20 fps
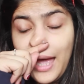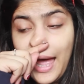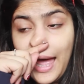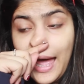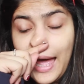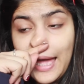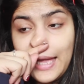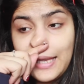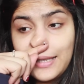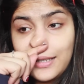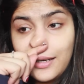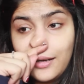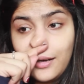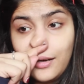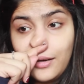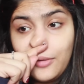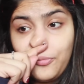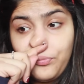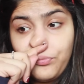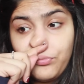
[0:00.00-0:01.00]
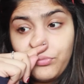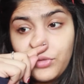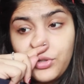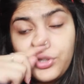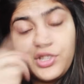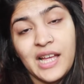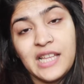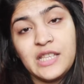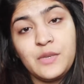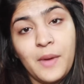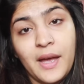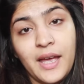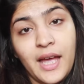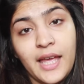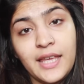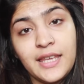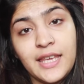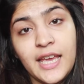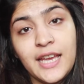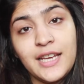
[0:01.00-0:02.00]
And so that's why
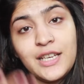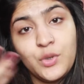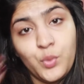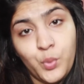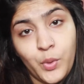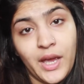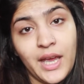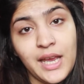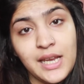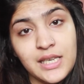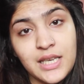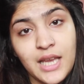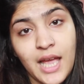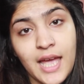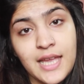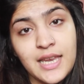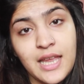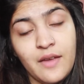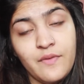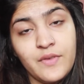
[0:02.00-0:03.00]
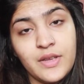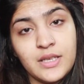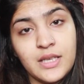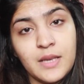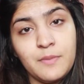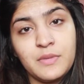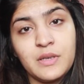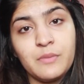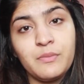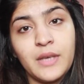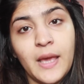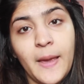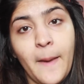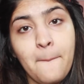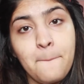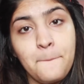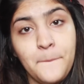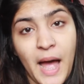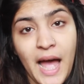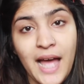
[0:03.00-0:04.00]
I gained weight and every symptom
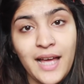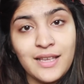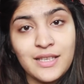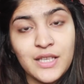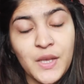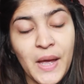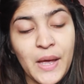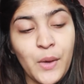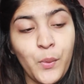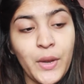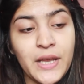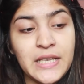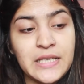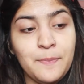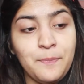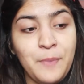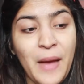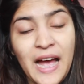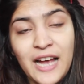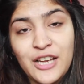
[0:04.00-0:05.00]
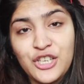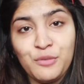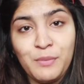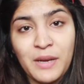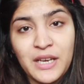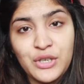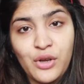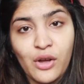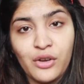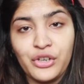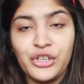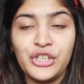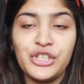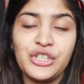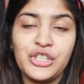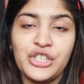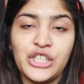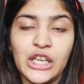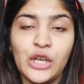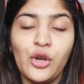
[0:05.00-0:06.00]
came back. So I went back to my doctor
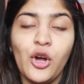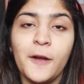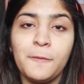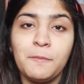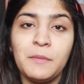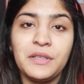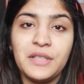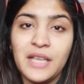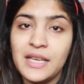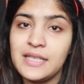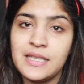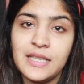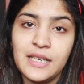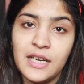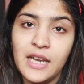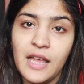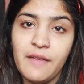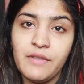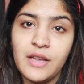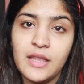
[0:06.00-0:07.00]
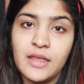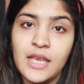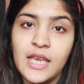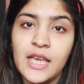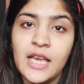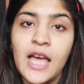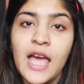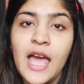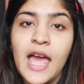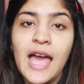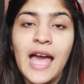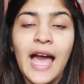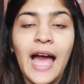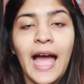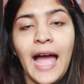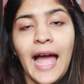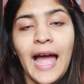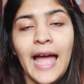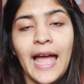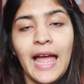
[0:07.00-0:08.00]
and she got me tested and everything,
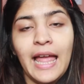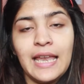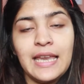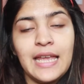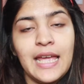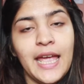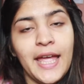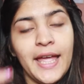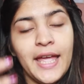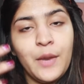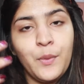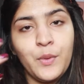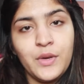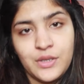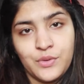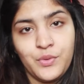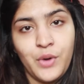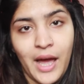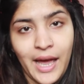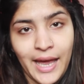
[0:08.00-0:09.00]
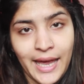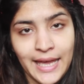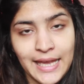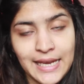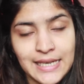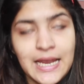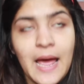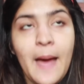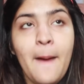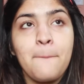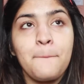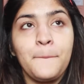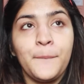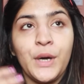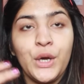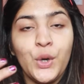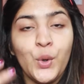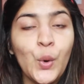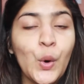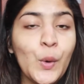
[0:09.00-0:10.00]
and it was right.
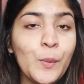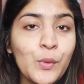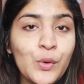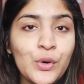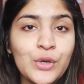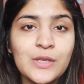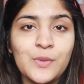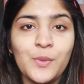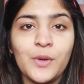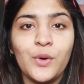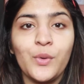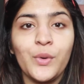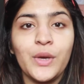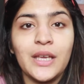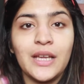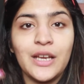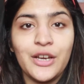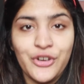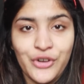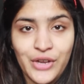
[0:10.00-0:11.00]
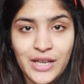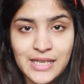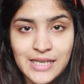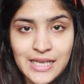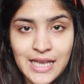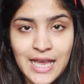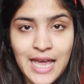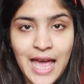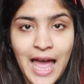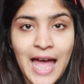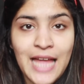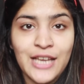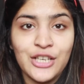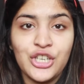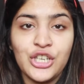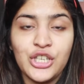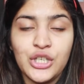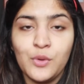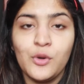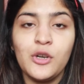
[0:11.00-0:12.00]
My hormones were going crazy, and
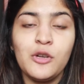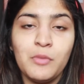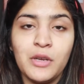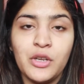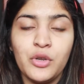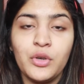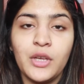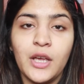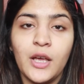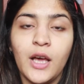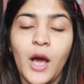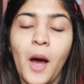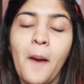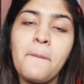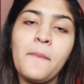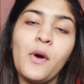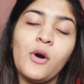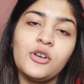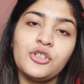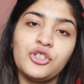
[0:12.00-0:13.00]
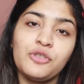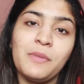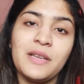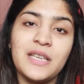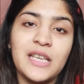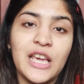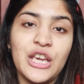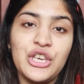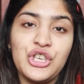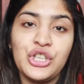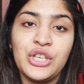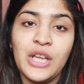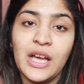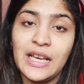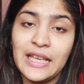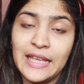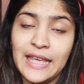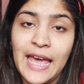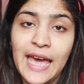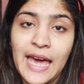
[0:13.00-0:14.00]
she told me to come onto medication
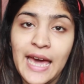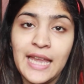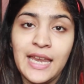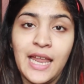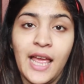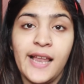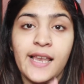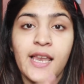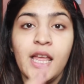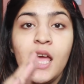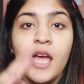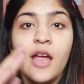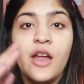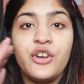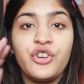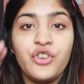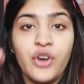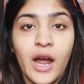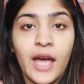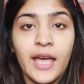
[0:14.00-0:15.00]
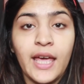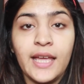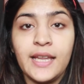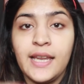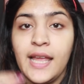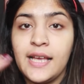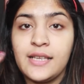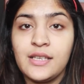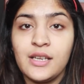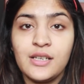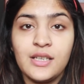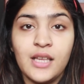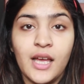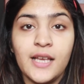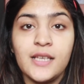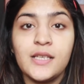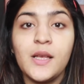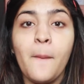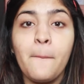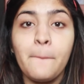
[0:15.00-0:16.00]
again and try and
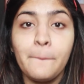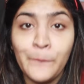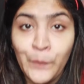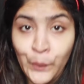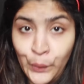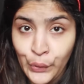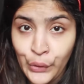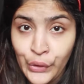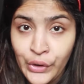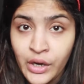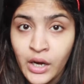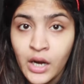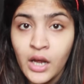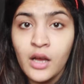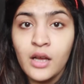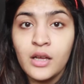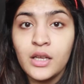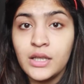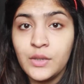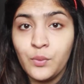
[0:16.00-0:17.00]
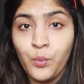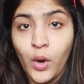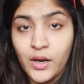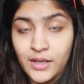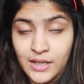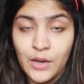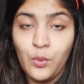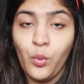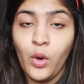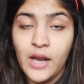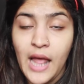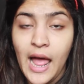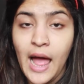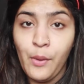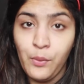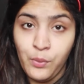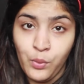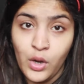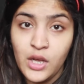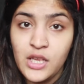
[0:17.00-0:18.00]
exercise more than what
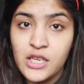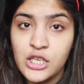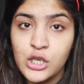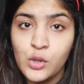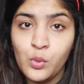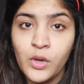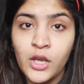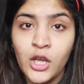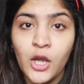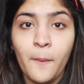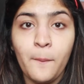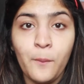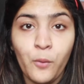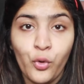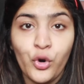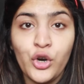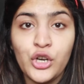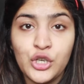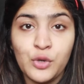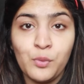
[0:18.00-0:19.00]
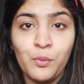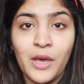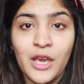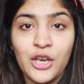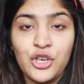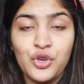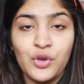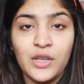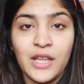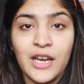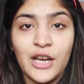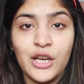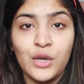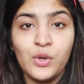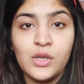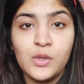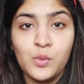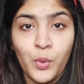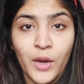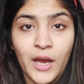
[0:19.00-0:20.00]
I was doing, more to make sure that I
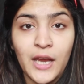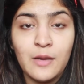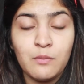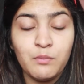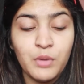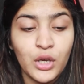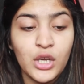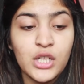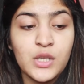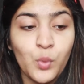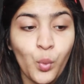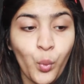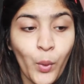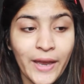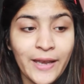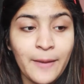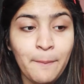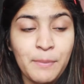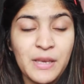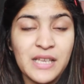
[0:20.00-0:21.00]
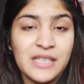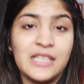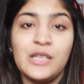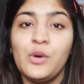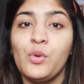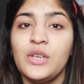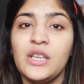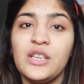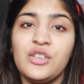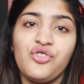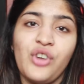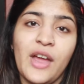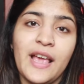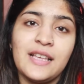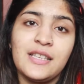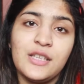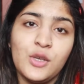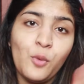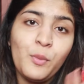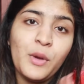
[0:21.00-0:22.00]
lose weight. Because when PCOD
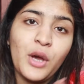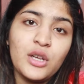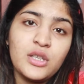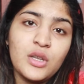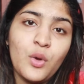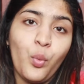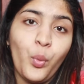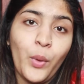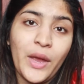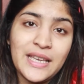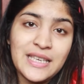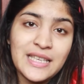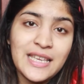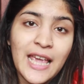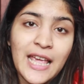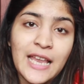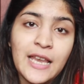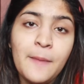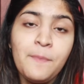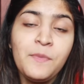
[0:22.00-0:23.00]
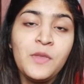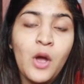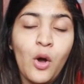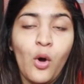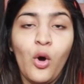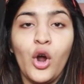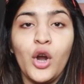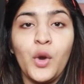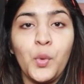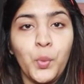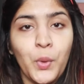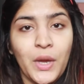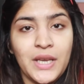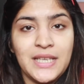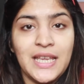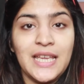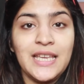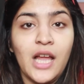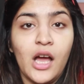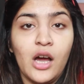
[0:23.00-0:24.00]
strikes you because of weight gain, or
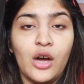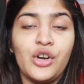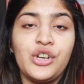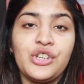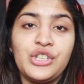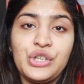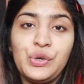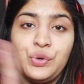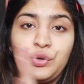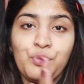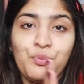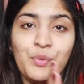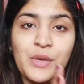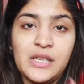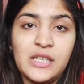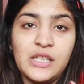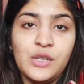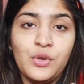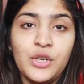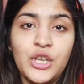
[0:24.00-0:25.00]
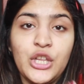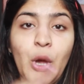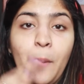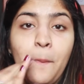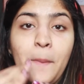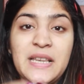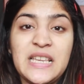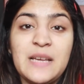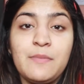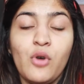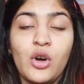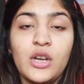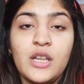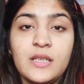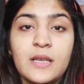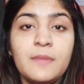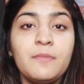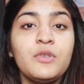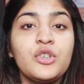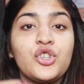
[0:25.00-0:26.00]
weight gain occurs due to PCOD, your
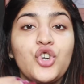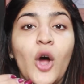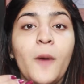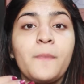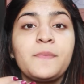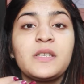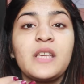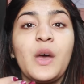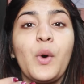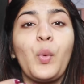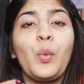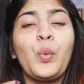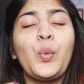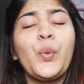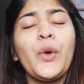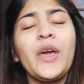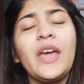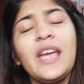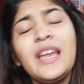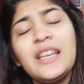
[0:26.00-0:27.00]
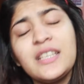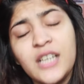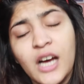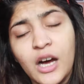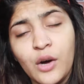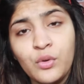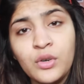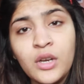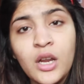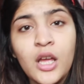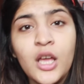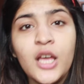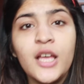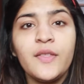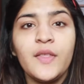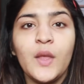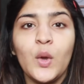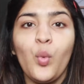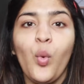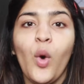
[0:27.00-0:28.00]
metabolism drops way down
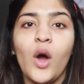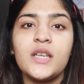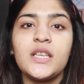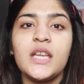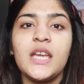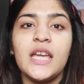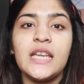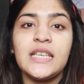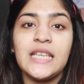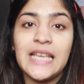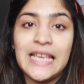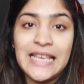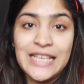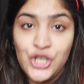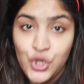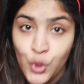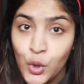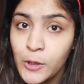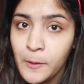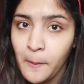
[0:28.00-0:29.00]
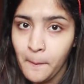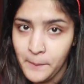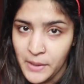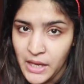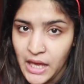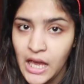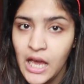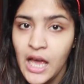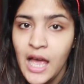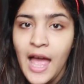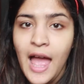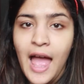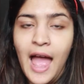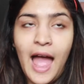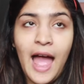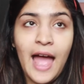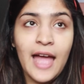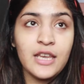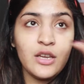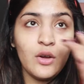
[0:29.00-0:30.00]
than what it should be,
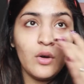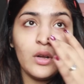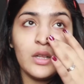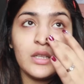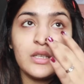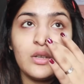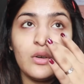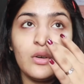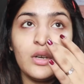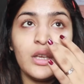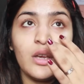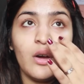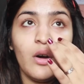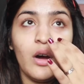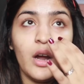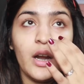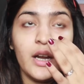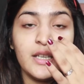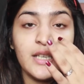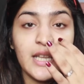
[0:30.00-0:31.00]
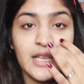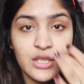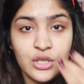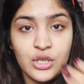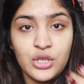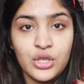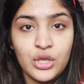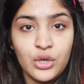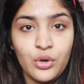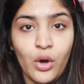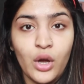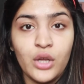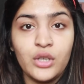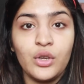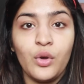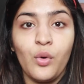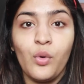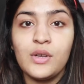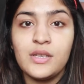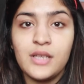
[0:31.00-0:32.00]
and also your
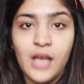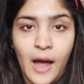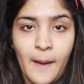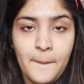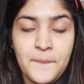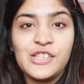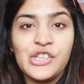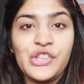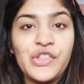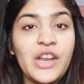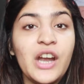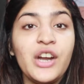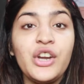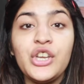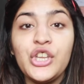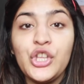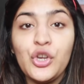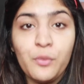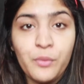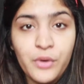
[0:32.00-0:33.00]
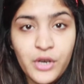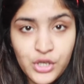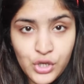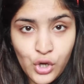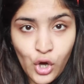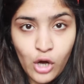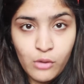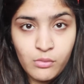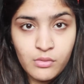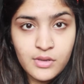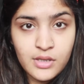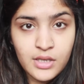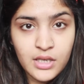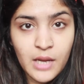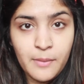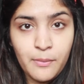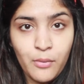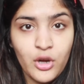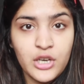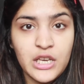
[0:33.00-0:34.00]
testosterone goes up. So there are numerous hormones
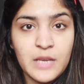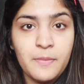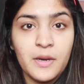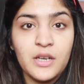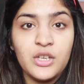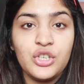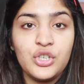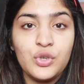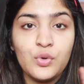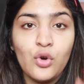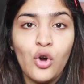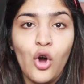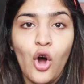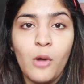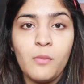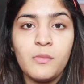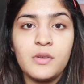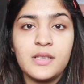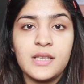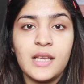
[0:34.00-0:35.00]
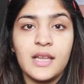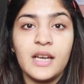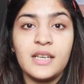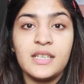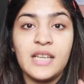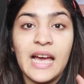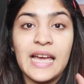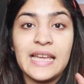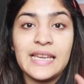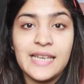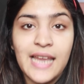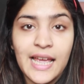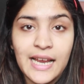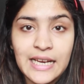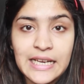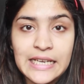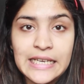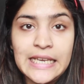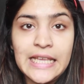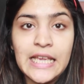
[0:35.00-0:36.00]
in our body, but two hormones that are
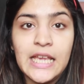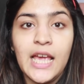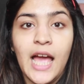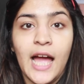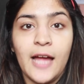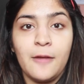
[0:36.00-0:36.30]
directly